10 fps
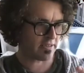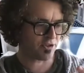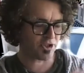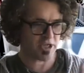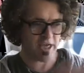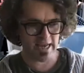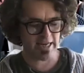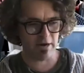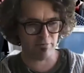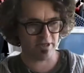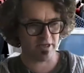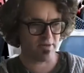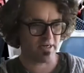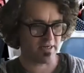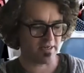just hanging out with
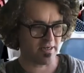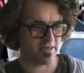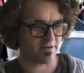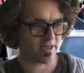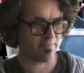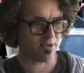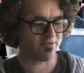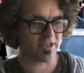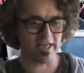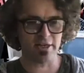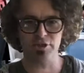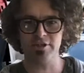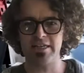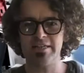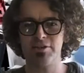him on a couple of
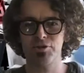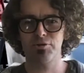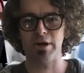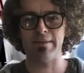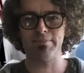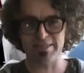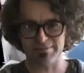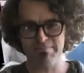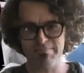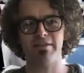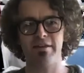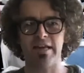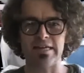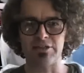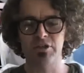occasions, he described his method
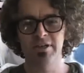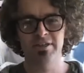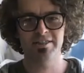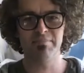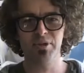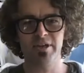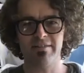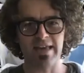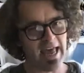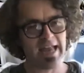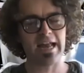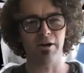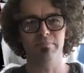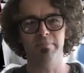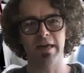as simply the hangout
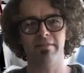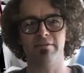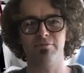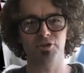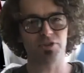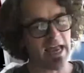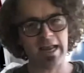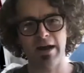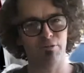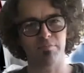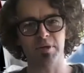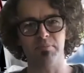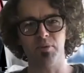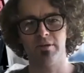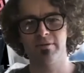method, just hang out with
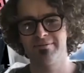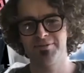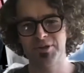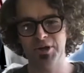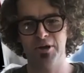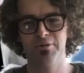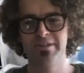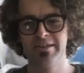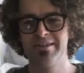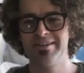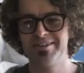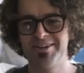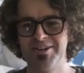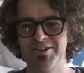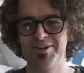people,
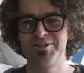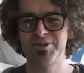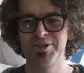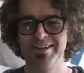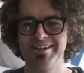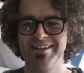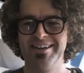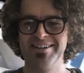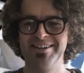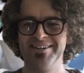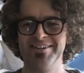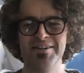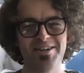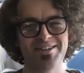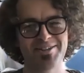Yes.
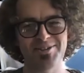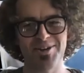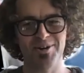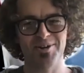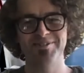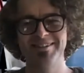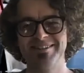So.